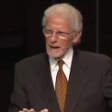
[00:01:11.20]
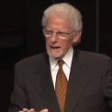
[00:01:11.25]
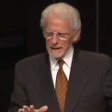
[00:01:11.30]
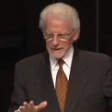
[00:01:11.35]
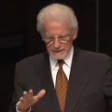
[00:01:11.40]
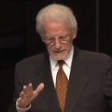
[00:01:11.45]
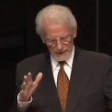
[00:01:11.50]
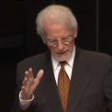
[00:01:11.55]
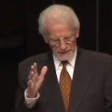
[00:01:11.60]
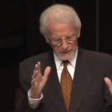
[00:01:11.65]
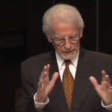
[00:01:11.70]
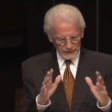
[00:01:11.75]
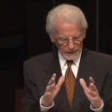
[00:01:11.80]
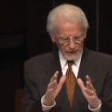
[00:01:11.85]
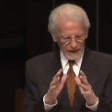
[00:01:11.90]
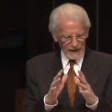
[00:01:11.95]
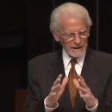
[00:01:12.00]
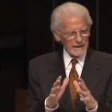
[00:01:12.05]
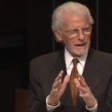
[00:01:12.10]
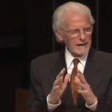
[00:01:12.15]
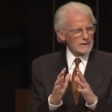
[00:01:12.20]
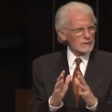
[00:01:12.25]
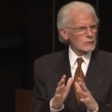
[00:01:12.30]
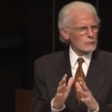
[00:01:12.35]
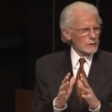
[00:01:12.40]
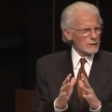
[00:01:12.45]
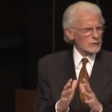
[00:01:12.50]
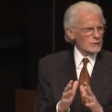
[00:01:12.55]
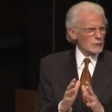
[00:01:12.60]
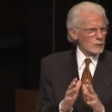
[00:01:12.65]
identified
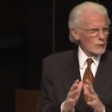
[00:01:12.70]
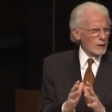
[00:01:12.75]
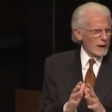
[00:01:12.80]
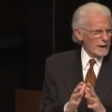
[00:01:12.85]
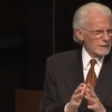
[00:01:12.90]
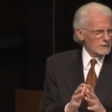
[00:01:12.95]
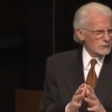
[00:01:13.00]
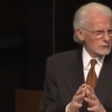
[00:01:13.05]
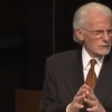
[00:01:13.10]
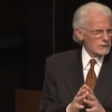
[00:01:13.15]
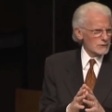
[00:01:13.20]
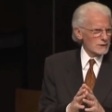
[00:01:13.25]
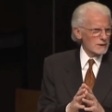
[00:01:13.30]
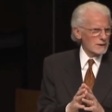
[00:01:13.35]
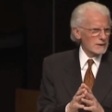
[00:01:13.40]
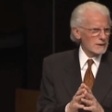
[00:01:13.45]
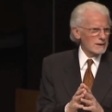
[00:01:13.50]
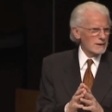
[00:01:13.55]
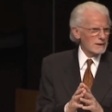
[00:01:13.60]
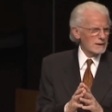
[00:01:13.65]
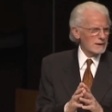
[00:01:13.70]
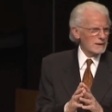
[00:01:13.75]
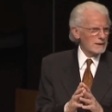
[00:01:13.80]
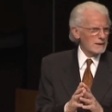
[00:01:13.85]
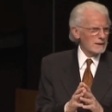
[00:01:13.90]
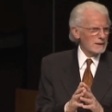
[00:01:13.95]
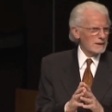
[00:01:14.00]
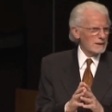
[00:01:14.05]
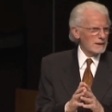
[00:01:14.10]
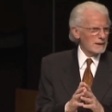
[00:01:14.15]
us with Christ
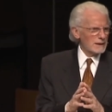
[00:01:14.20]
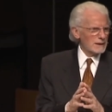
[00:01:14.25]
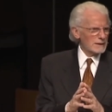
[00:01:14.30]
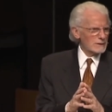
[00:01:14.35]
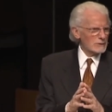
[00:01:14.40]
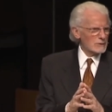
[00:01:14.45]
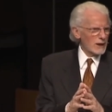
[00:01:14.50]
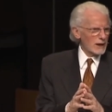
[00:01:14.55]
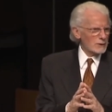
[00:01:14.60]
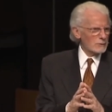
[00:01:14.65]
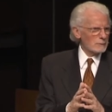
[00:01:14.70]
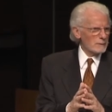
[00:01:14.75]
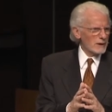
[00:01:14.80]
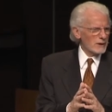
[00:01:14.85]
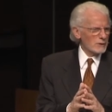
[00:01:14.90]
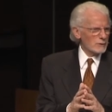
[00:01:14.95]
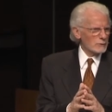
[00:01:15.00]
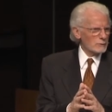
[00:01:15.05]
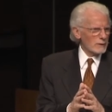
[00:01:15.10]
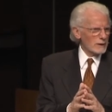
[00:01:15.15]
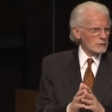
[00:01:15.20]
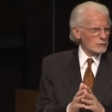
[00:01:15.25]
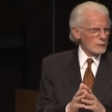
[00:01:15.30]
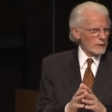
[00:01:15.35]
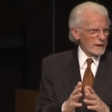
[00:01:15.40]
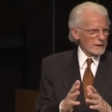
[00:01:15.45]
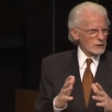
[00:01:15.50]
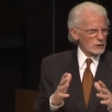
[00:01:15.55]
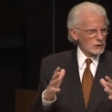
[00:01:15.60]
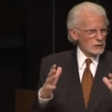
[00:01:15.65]
in his death, burial, and
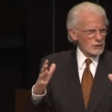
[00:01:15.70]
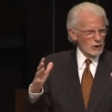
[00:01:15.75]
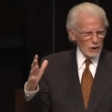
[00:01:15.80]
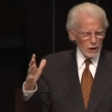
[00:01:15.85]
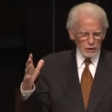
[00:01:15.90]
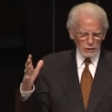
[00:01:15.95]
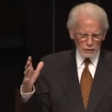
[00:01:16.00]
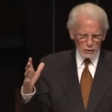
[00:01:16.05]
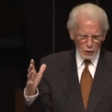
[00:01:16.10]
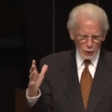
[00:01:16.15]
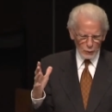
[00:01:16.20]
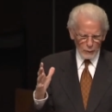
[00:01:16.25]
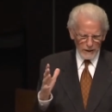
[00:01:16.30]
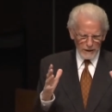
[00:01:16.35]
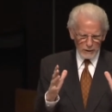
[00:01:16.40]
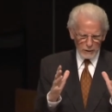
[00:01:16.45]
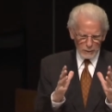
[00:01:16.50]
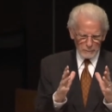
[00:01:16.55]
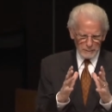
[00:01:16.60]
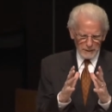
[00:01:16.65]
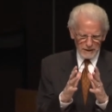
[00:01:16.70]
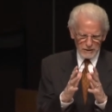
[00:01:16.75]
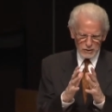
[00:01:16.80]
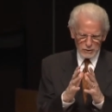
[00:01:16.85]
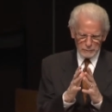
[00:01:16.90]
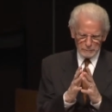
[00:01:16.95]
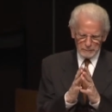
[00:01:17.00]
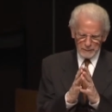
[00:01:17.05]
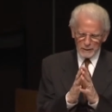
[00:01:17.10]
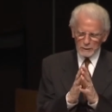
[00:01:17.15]
resurrection so we could be
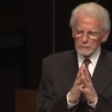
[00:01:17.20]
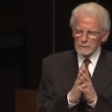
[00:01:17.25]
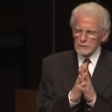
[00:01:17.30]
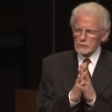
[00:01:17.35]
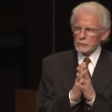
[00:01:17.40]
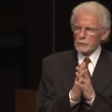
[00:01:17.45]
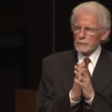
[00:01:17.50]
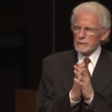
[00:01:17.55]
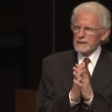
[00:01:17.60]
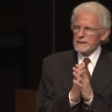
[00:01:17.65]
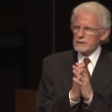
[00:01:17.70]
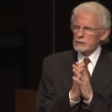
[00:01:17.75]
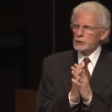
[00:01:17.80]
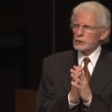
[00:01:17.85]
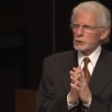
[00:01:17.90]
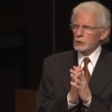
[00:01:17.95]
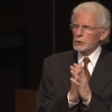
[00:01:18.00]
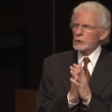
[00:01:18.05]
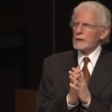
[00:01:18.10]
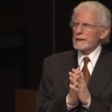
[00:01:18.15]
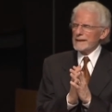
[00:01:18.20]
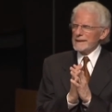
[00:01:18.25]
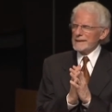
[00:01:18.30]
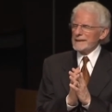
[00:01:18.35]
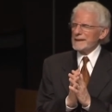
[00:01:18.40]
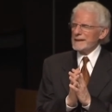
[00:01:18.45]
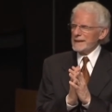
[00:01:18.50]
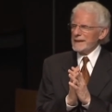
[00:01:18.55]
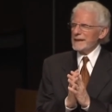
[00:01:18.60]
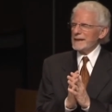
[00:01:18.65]
spiritually
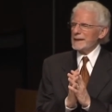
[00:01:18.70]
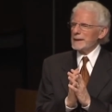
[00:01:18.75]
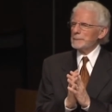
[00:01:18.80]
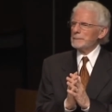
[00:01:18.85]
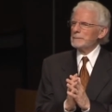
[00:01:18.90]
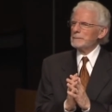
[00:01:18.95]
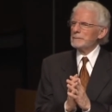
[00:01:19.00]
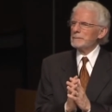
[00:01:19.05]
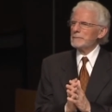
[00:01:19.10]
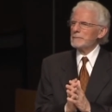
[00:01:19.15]
joined to him